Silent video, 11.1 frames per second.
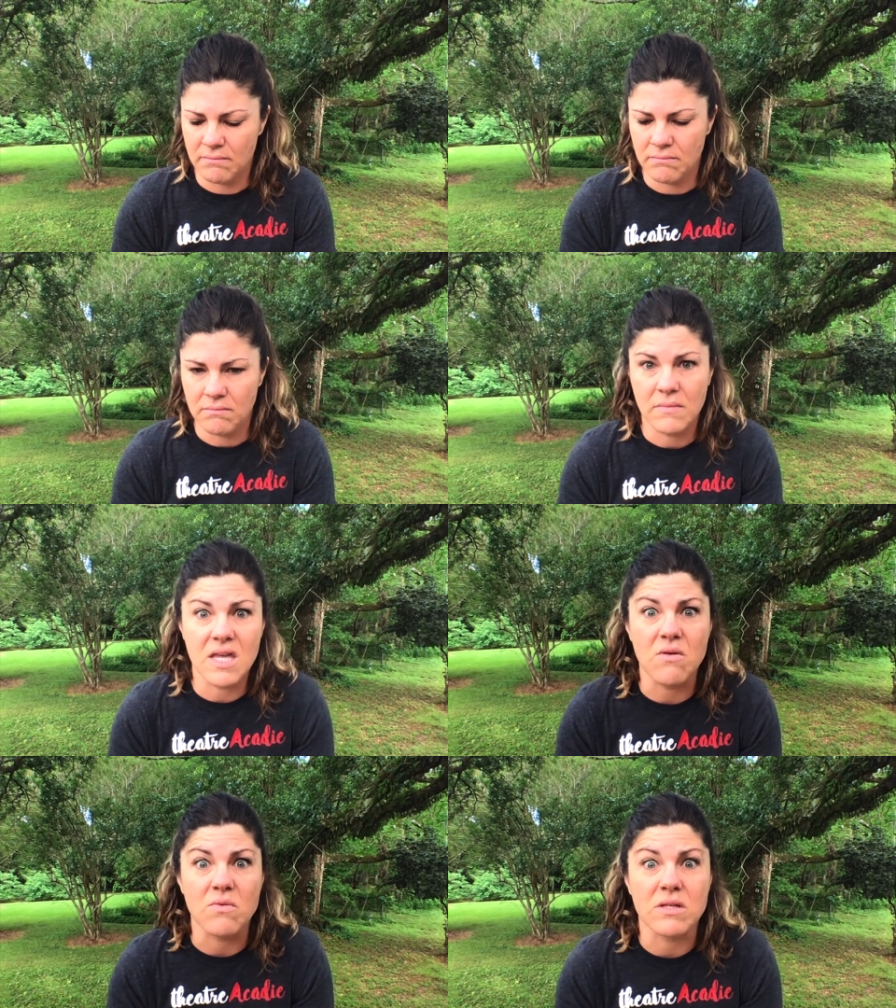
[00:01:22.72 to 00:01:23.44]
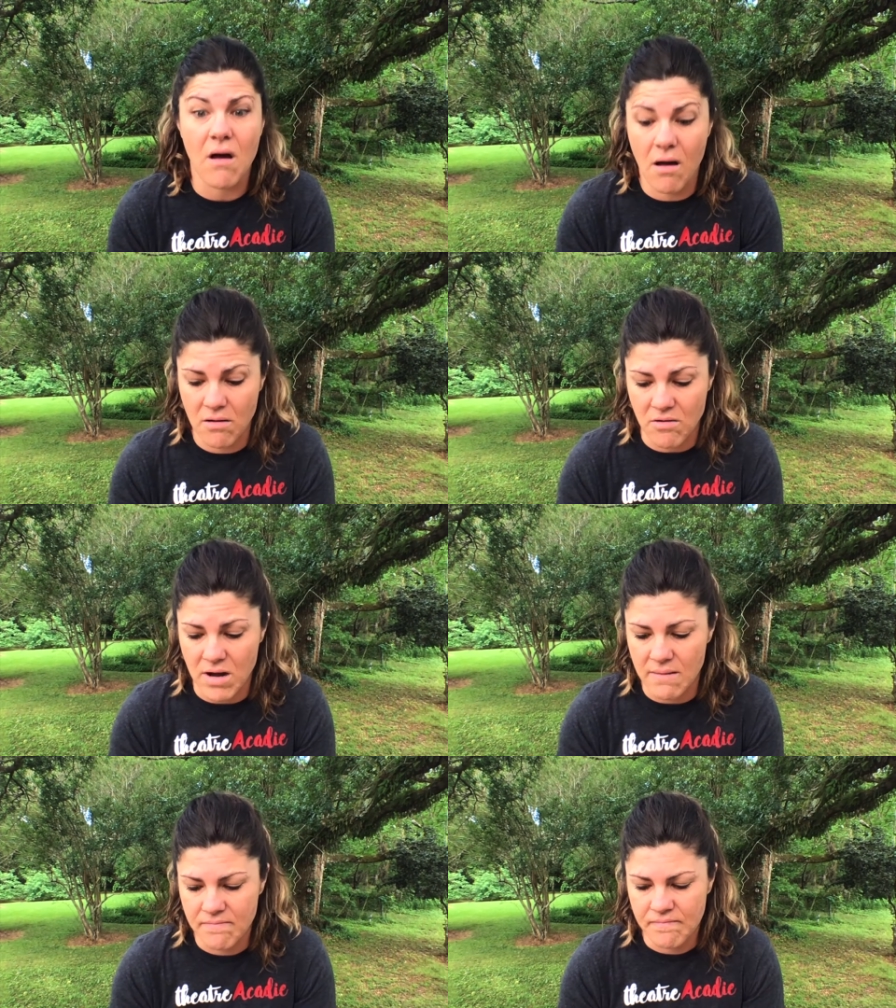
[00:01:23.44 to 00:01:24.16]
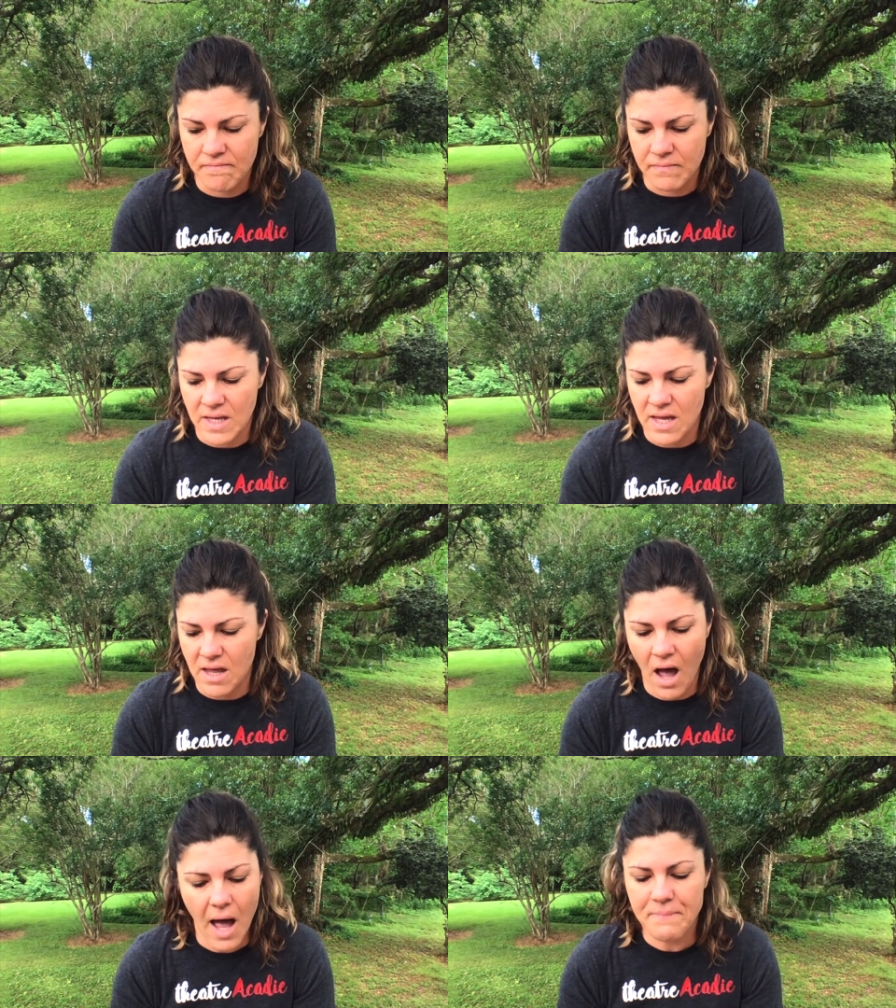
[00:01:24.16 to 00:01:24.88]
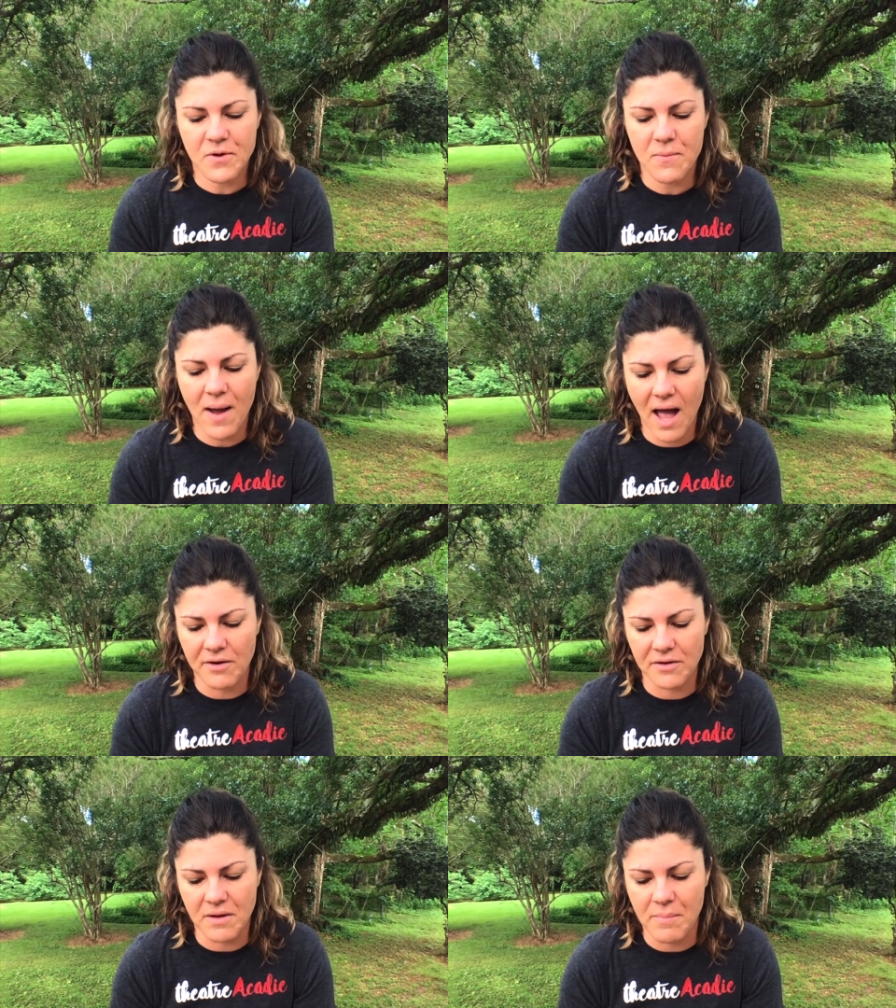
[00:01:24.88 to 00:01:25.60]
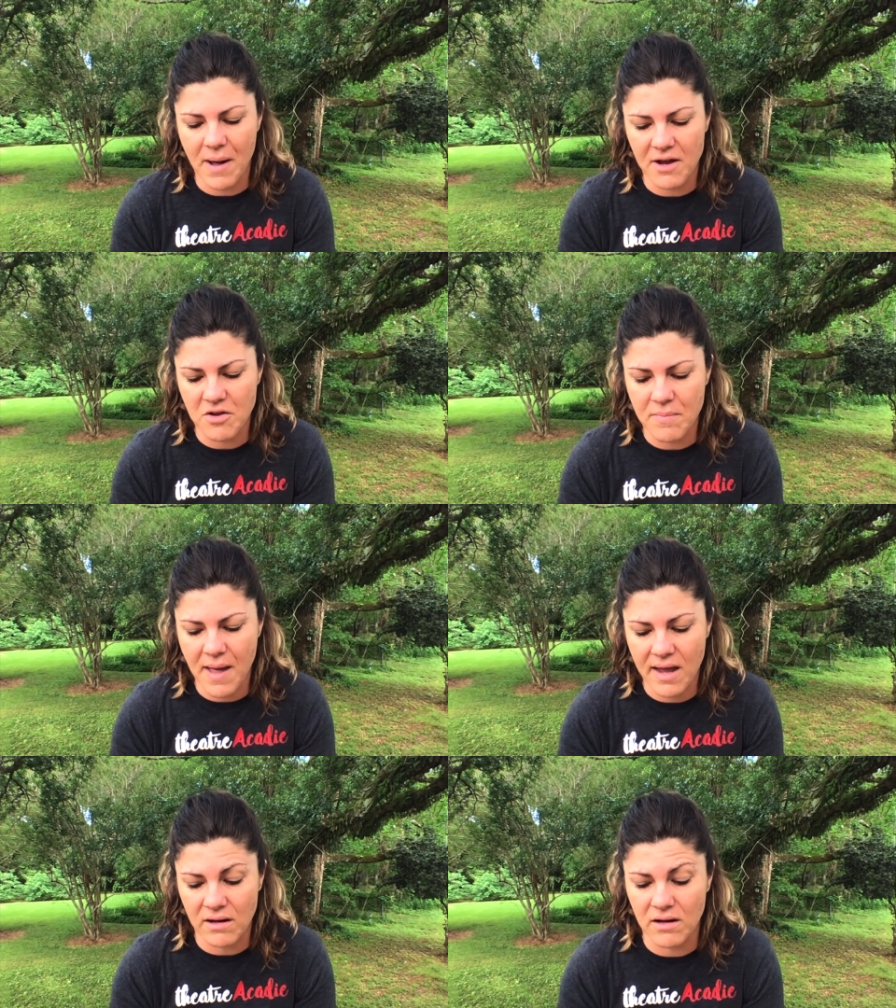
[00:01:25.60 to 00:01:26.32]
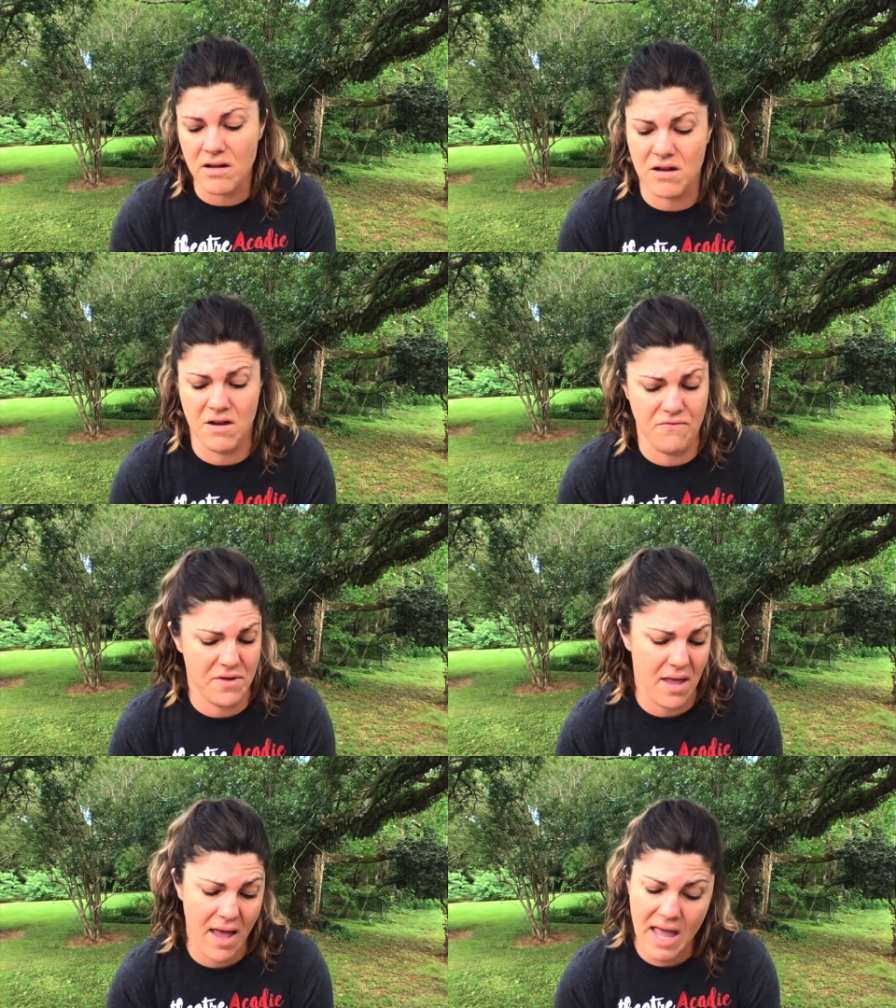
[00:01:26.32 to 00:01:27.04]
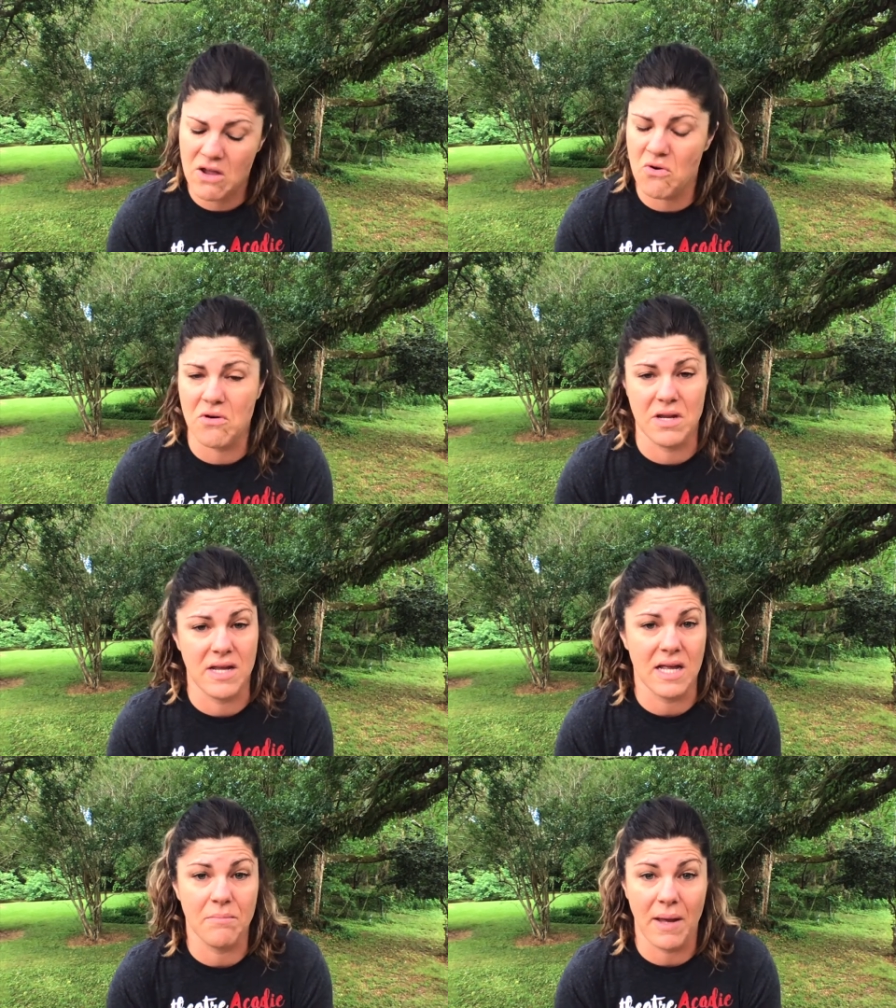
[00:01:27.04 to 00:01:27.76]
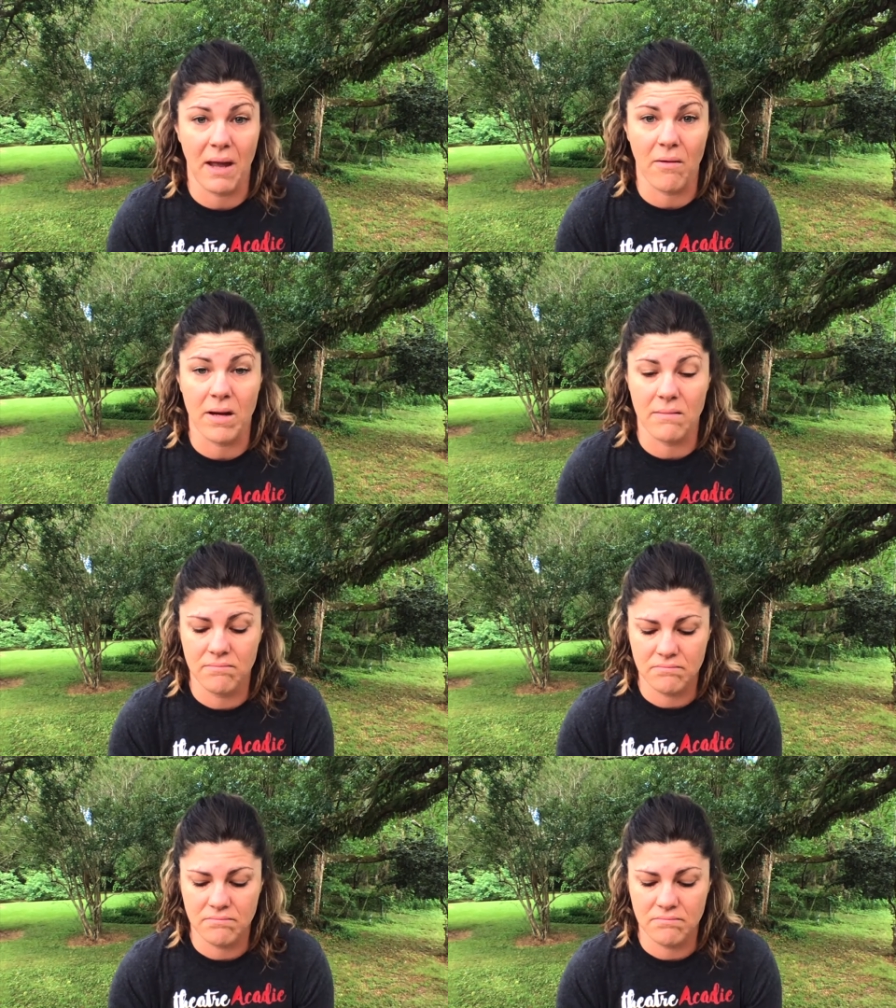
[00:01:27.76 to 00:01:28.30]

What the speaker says: He was hungry. He hopped around on the bayou bank looking for the acorn he had buried.